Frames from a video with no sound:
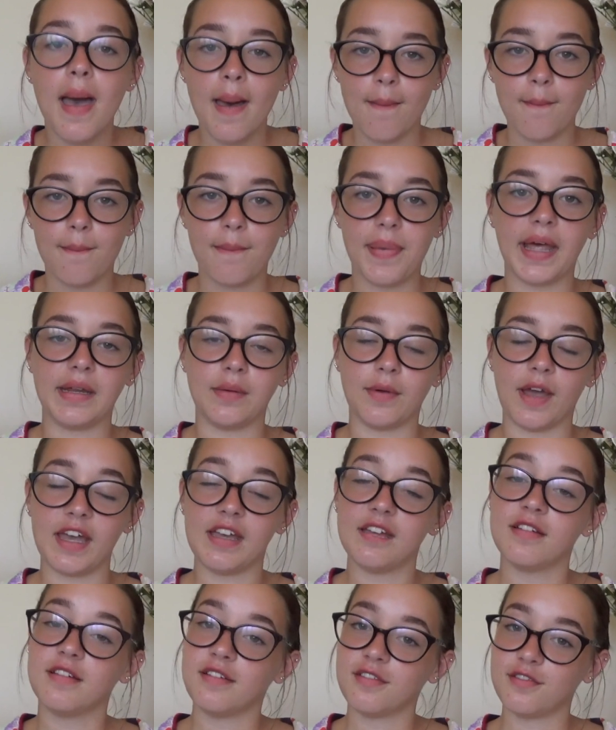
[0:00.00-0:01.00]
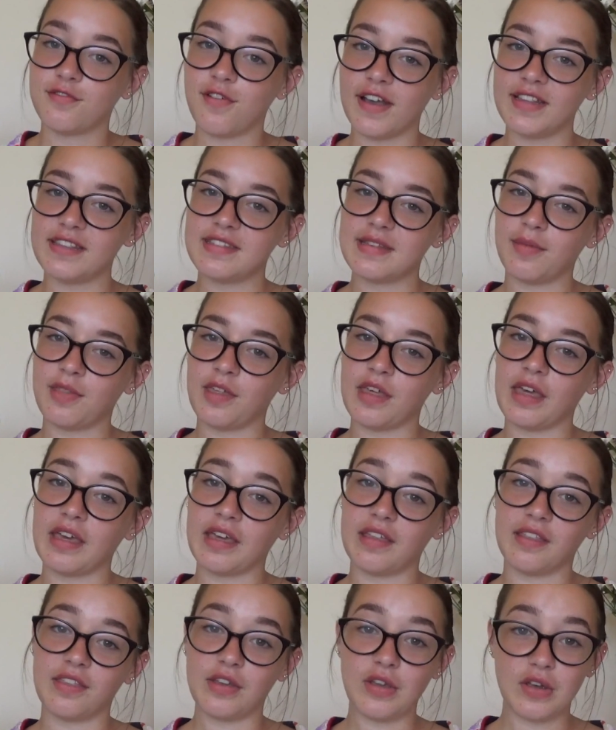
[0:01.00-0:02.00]
But anyway, find
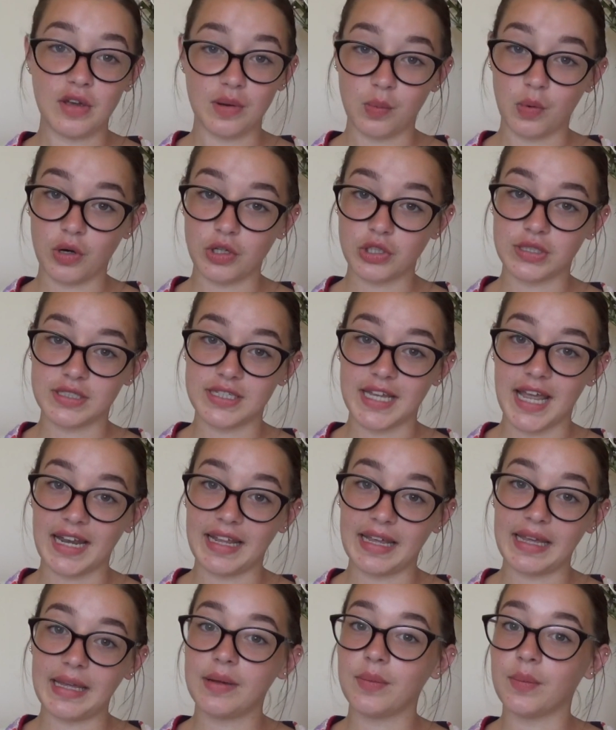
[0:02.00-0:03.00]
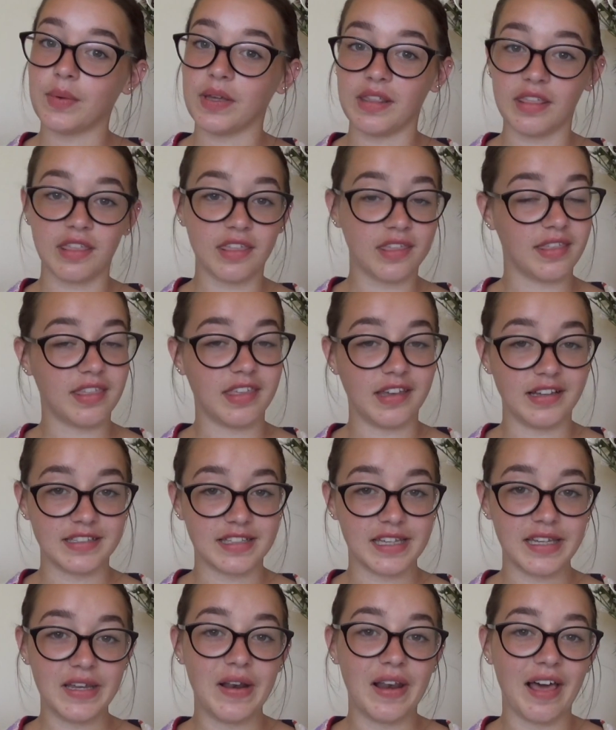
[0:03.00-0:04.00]
something that you could watch on telly with things
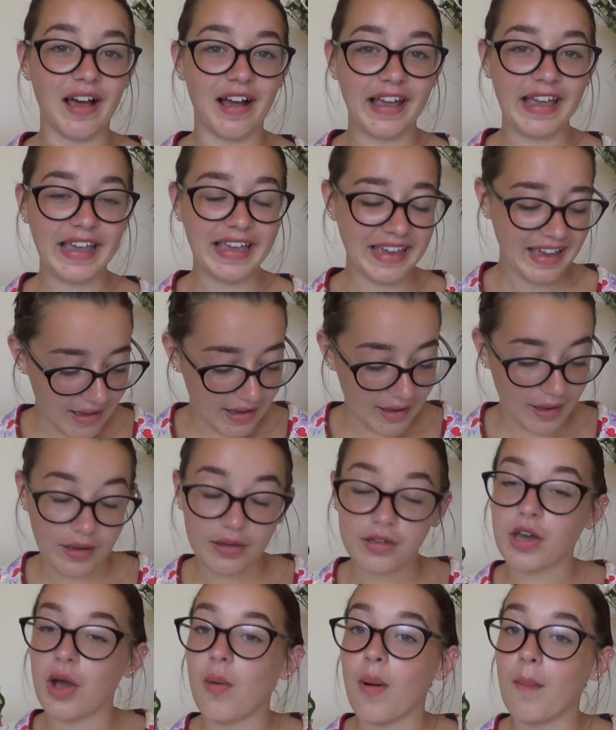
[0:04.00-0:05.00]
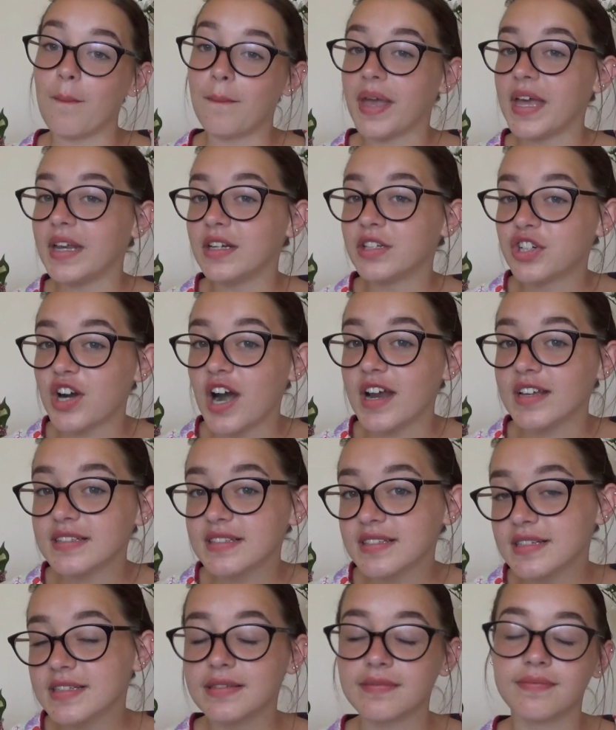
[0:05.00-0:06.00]
that you like. Go on
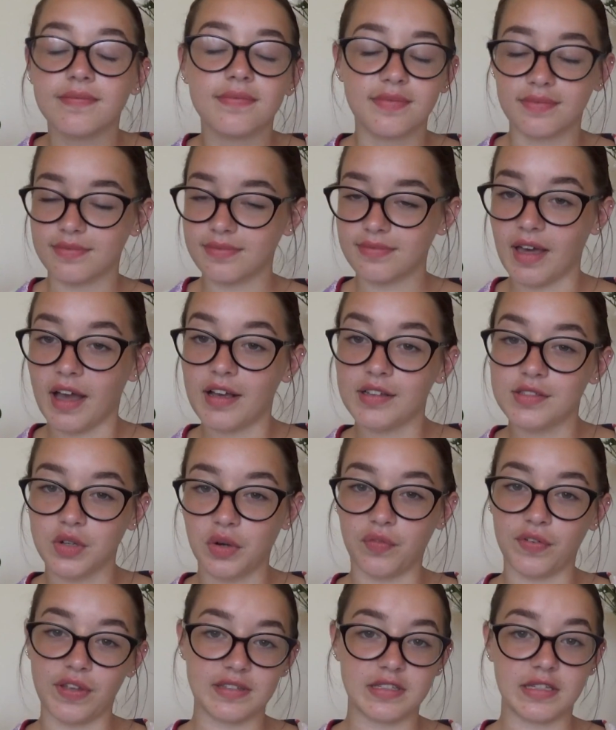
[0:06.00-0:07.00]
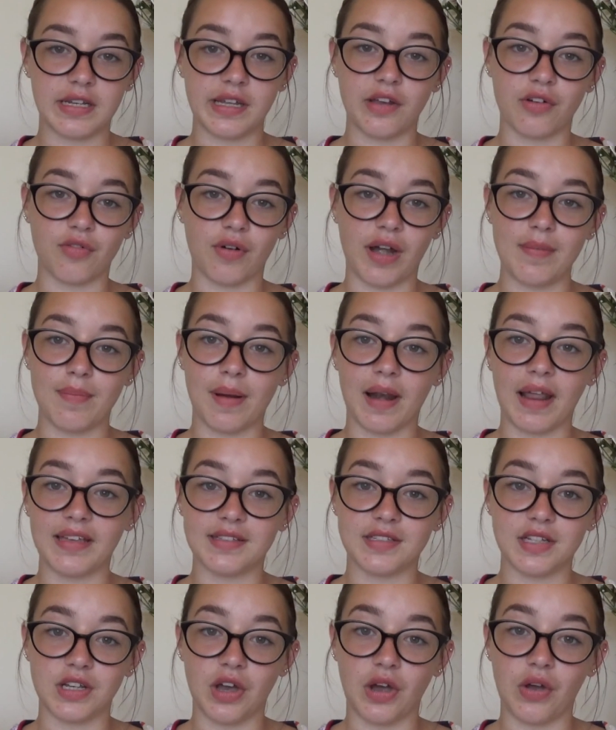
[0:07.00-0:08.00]
Pinterest. That's obviously a great
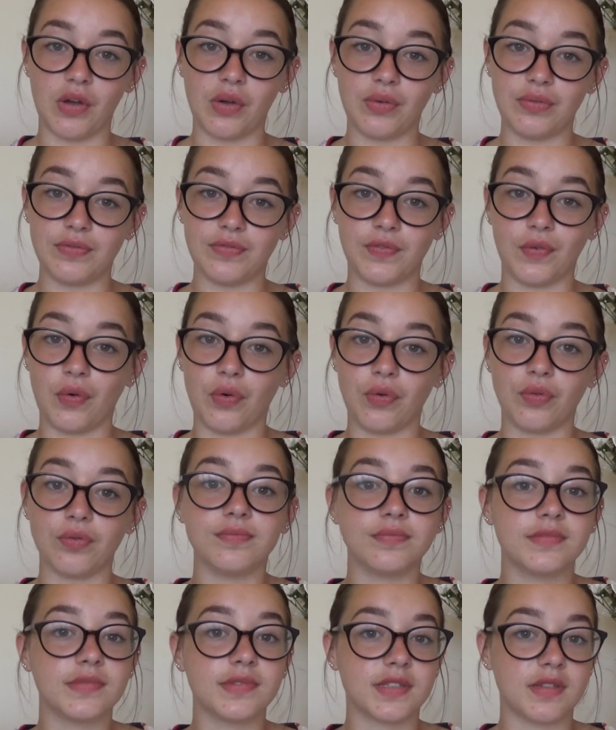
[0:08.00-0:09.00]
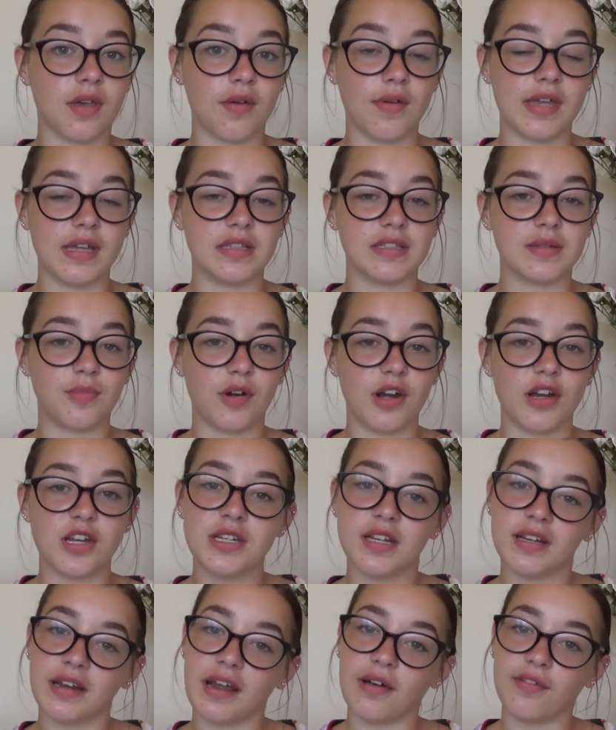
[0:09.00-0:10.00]
place to go for sewing
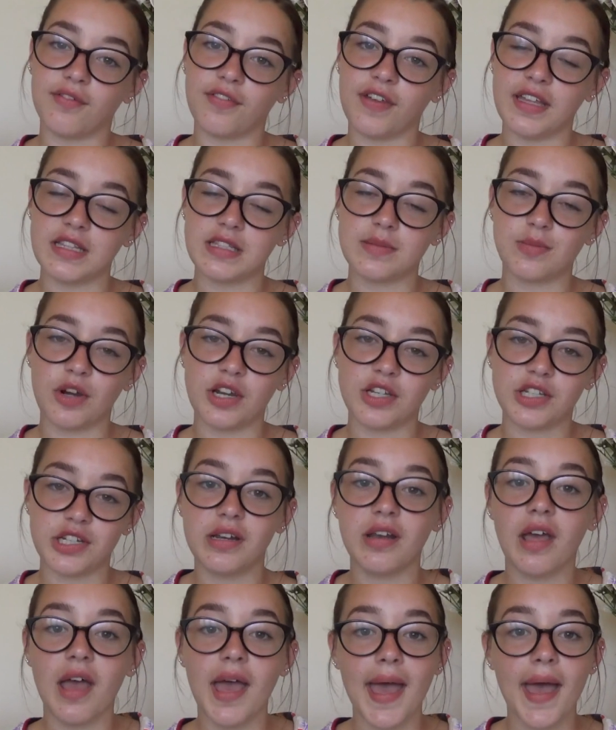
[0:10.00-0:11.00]
inspiration and outfit inspiration.